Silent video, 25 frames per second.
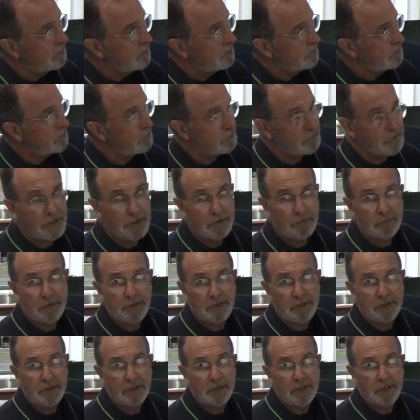the way
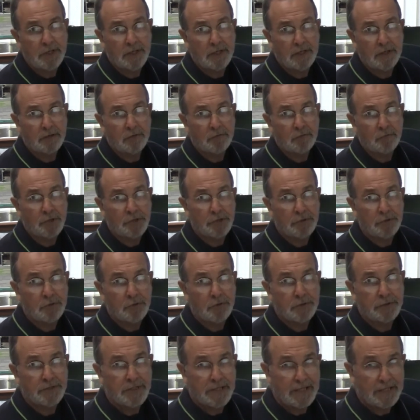we
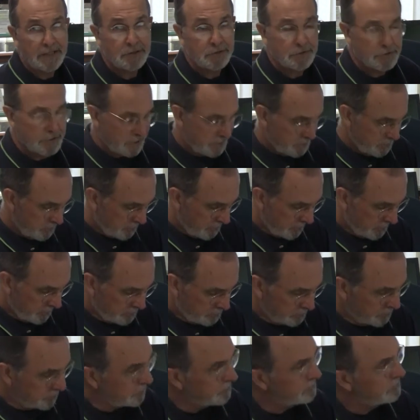record that
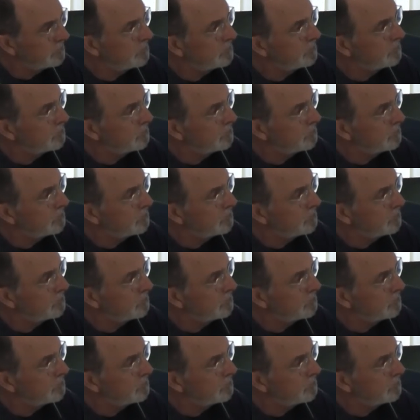transaction